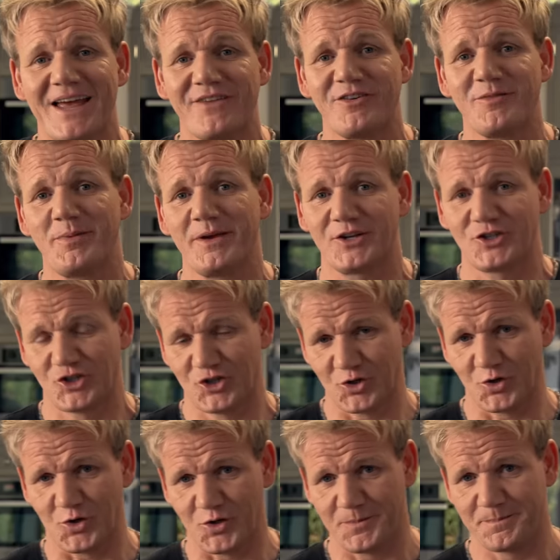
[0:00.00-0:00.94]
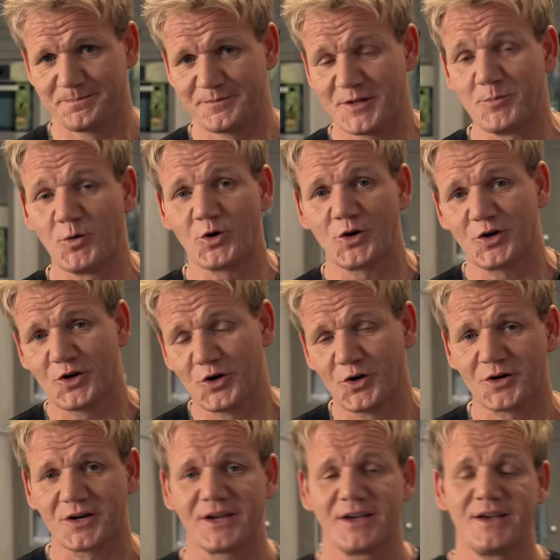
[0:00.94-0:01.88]
never be a chore. The more you
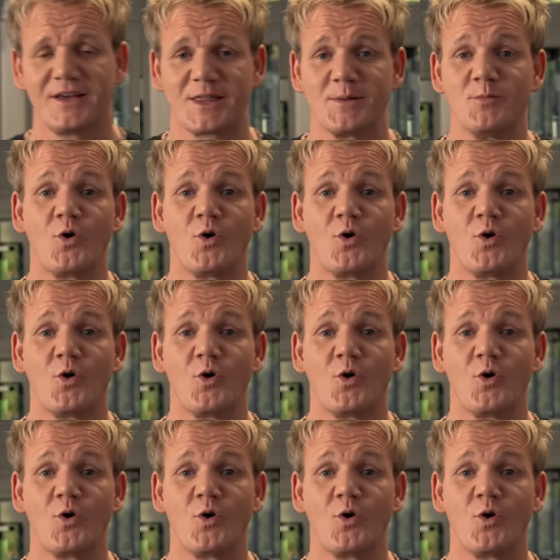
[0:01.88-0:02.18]
cook, the